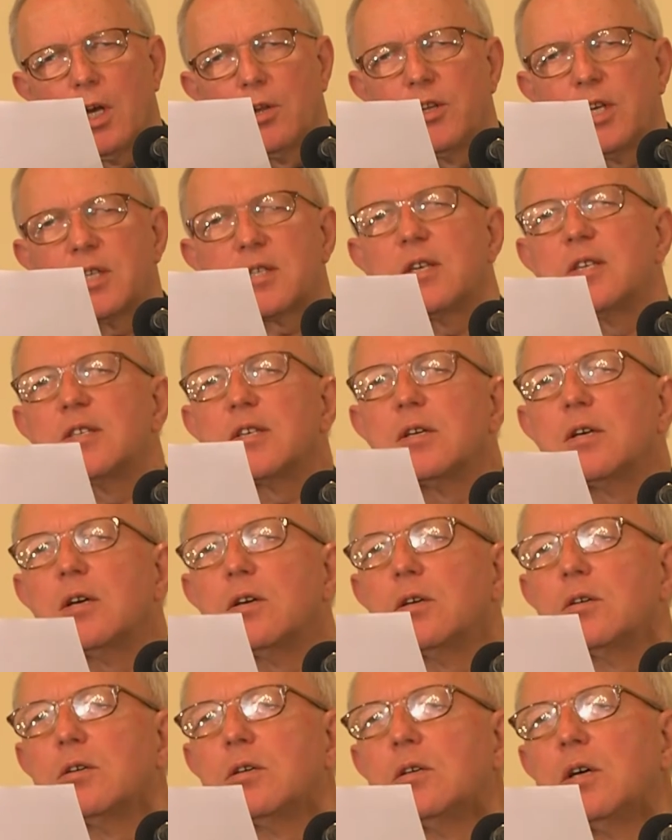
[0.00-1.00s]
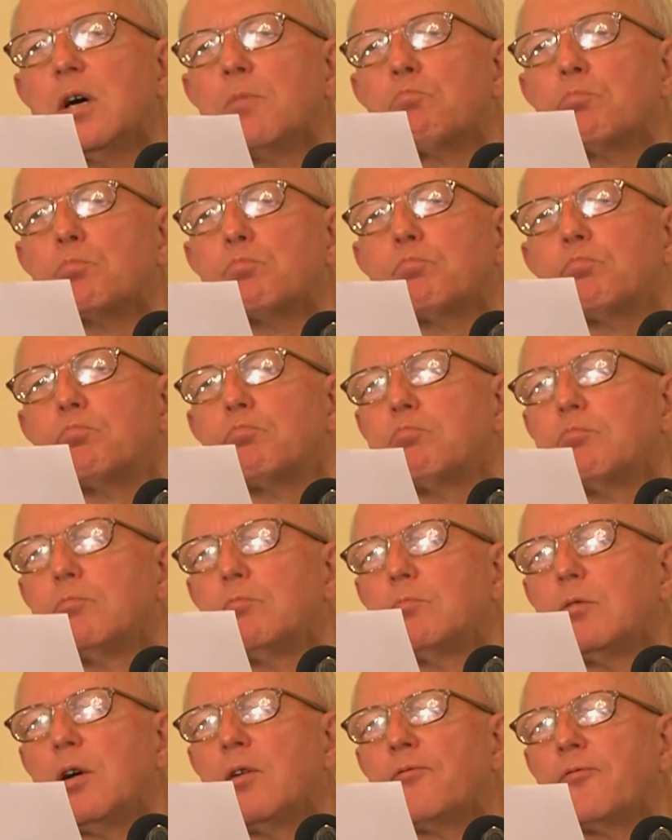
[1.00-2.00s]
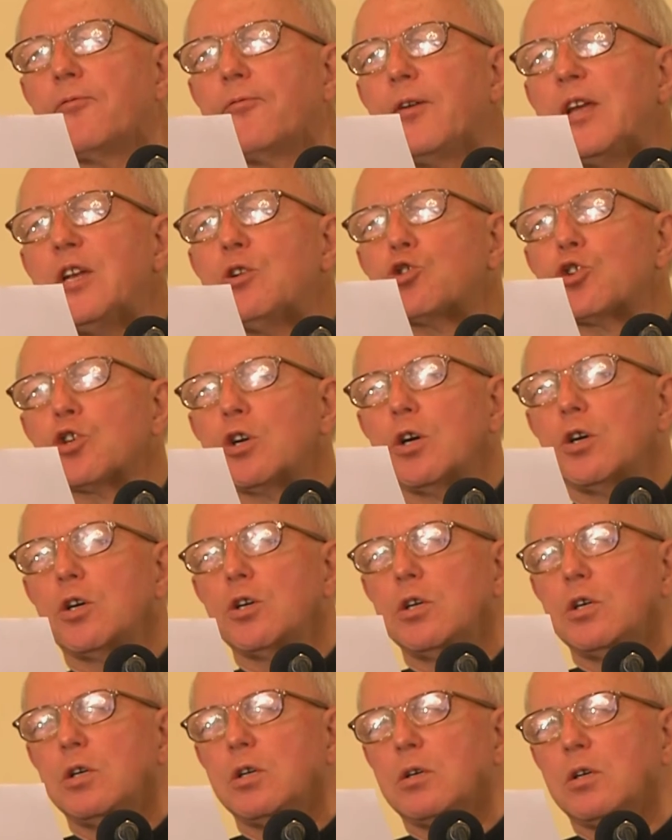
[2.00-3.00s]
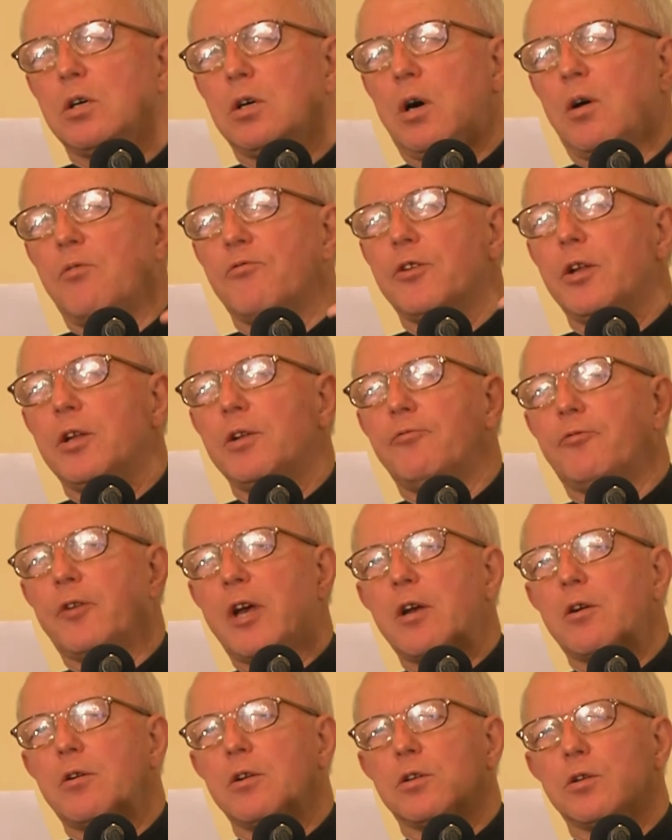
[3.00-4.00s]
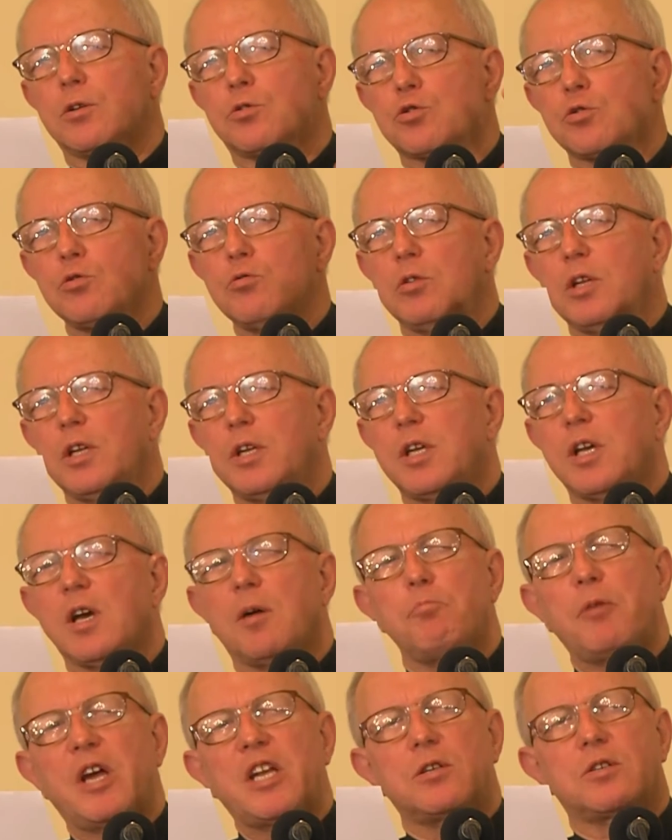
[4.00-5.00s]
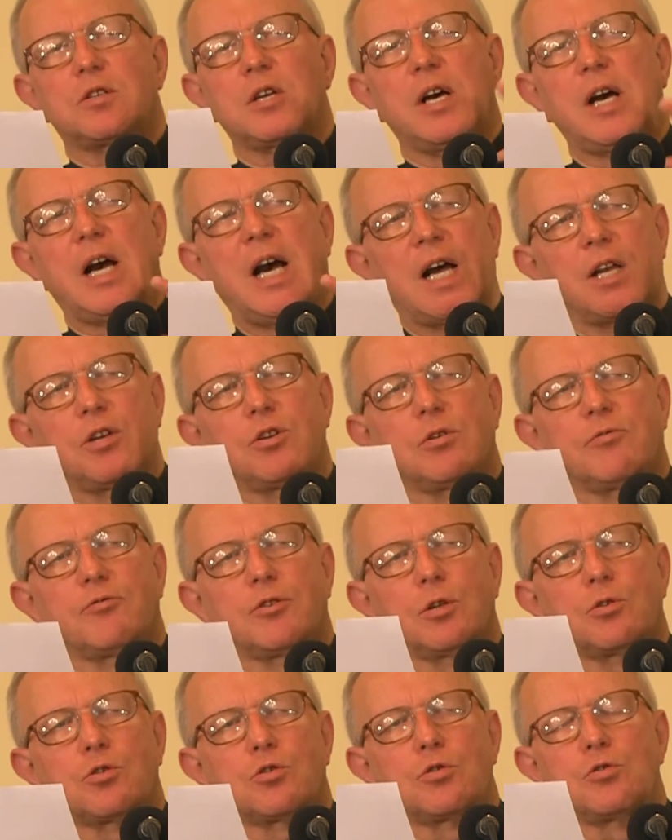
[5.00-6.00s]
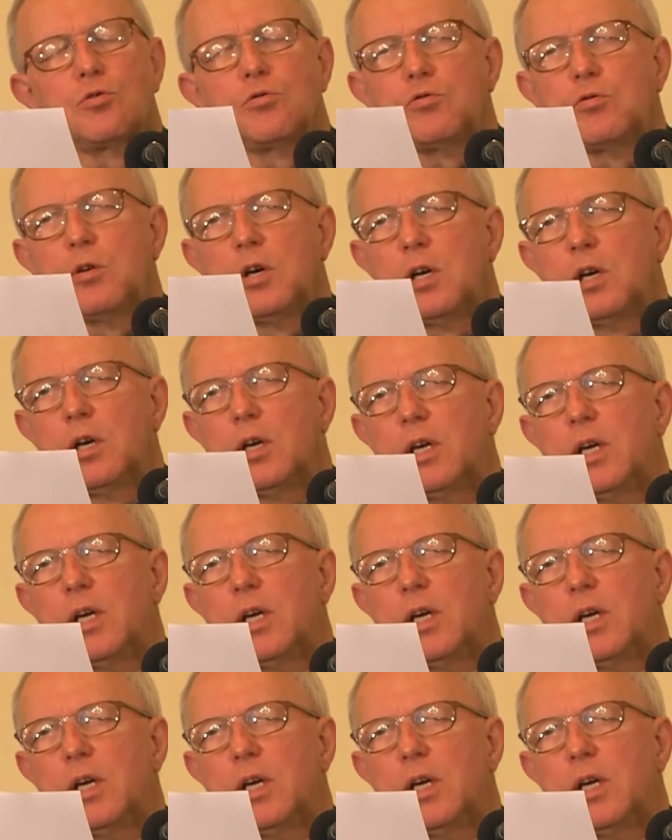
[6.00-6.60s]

And this is a feature of the two Linea Menta and of the two